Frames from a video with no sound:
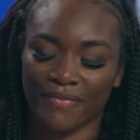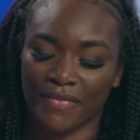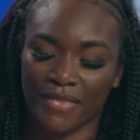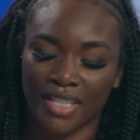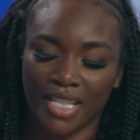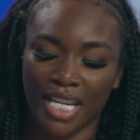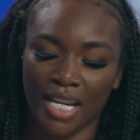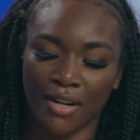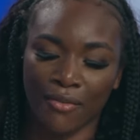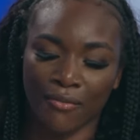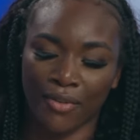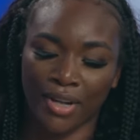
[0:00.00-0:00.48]

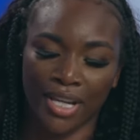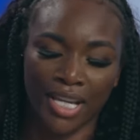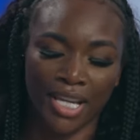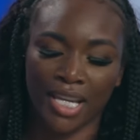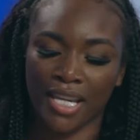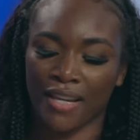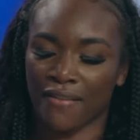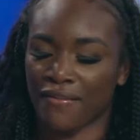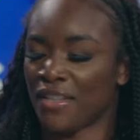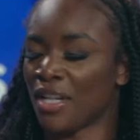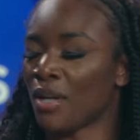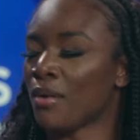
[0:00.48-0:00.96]
if
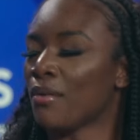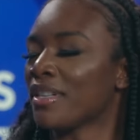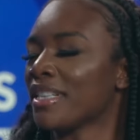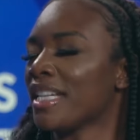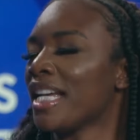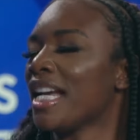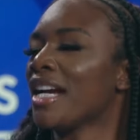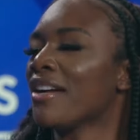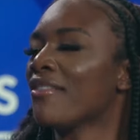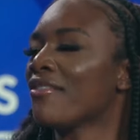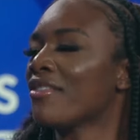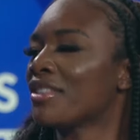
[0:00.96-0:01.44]
if there was
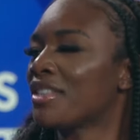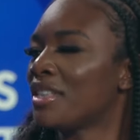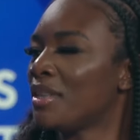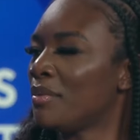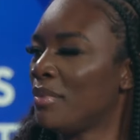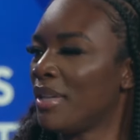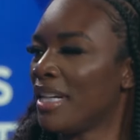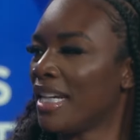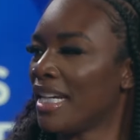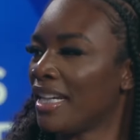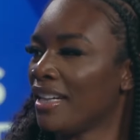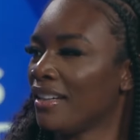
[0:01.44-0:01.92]
ever to
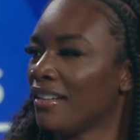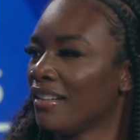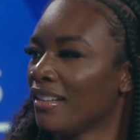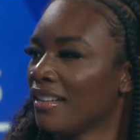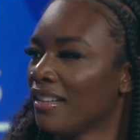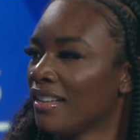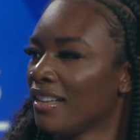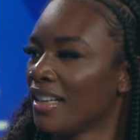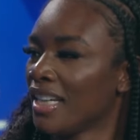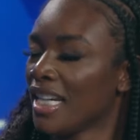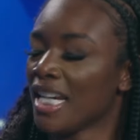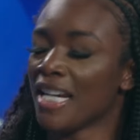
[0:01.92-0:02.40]
be,
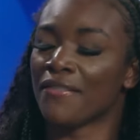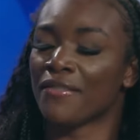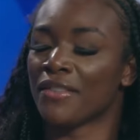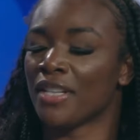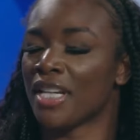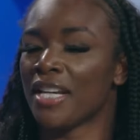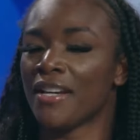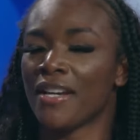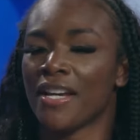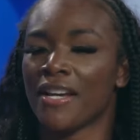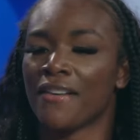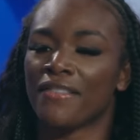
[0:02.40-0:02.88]
if,
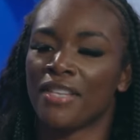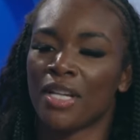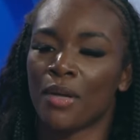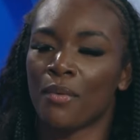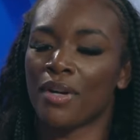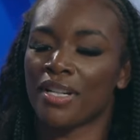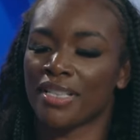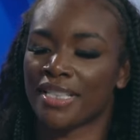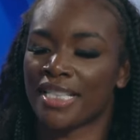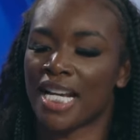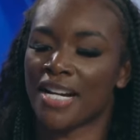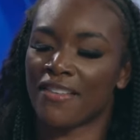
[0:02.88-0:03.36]
if, if there
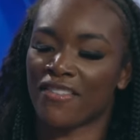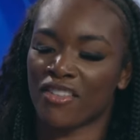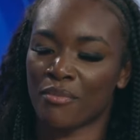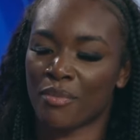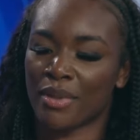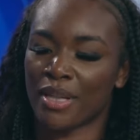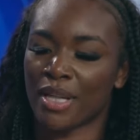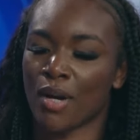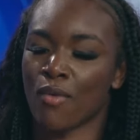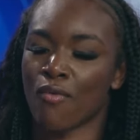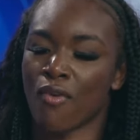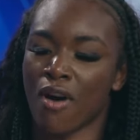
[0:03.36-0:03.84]
was to ever
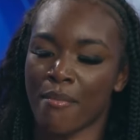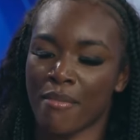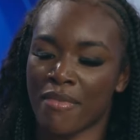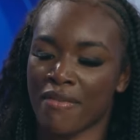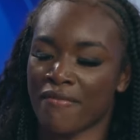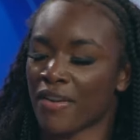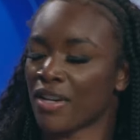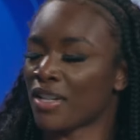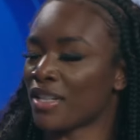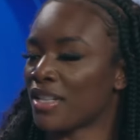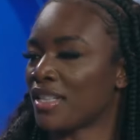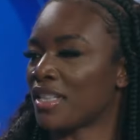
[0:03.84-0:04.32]
be a woman
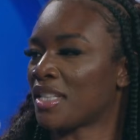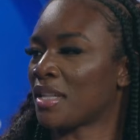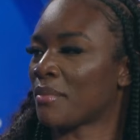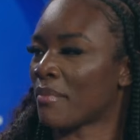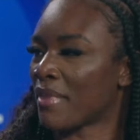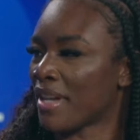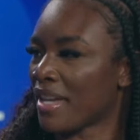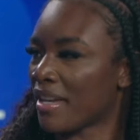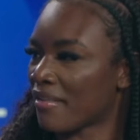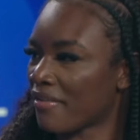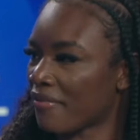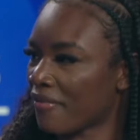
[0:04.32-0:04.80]
versus a
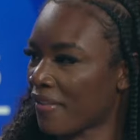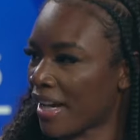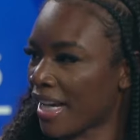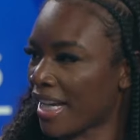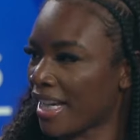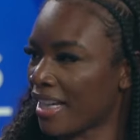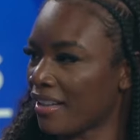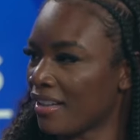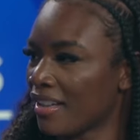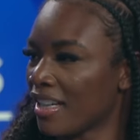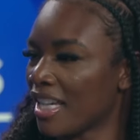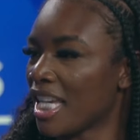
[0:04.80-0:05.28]
man
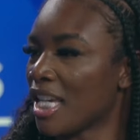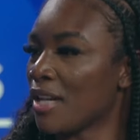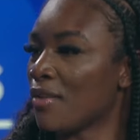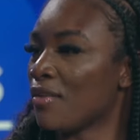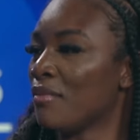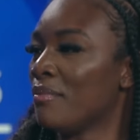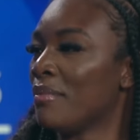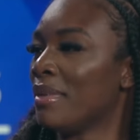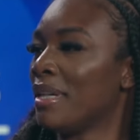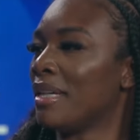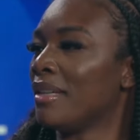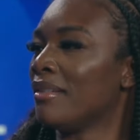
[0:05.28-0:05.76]
fight, it
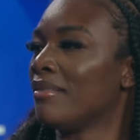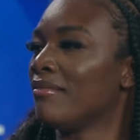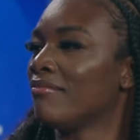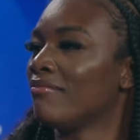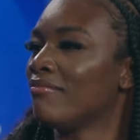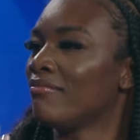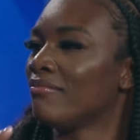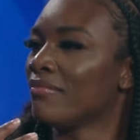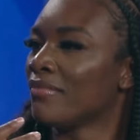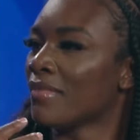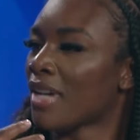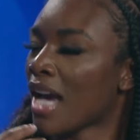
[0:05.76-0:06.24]
would be,
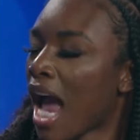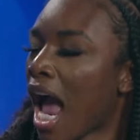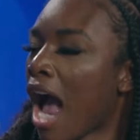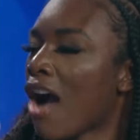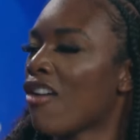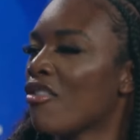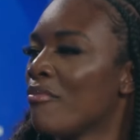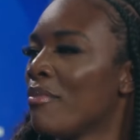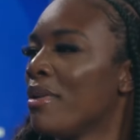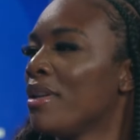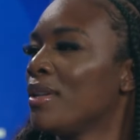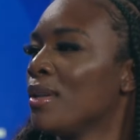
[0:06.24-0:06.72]
I
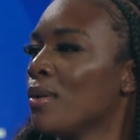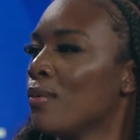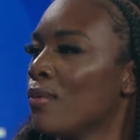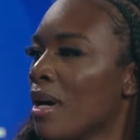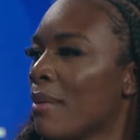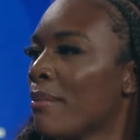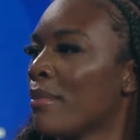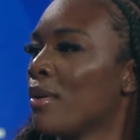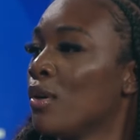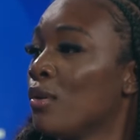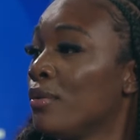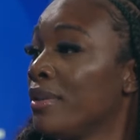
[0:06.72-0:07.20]
would be the
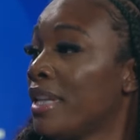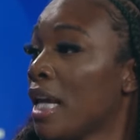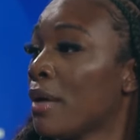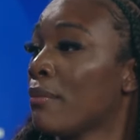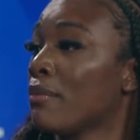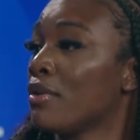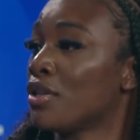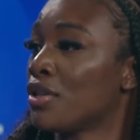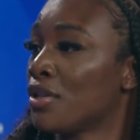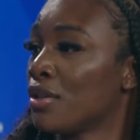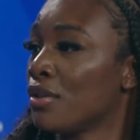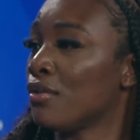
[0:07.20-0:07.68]
woman who they
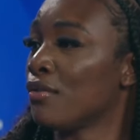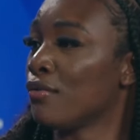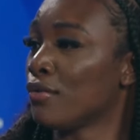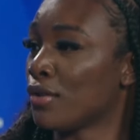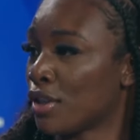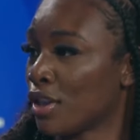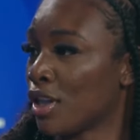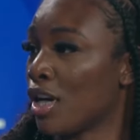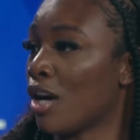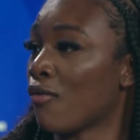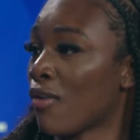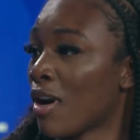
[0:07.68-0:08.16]
would choose
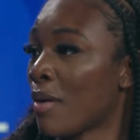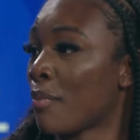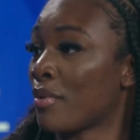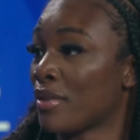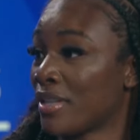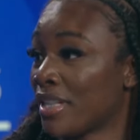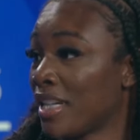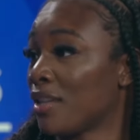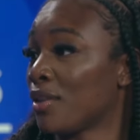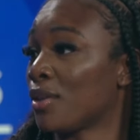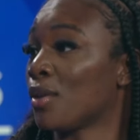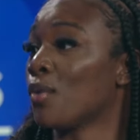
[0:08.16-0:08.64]
to go
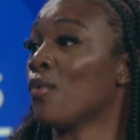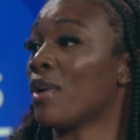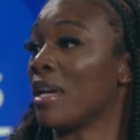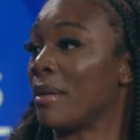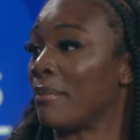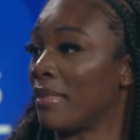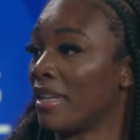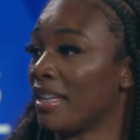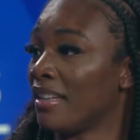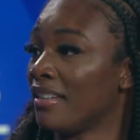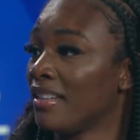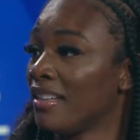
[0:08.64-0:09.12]
represent the women.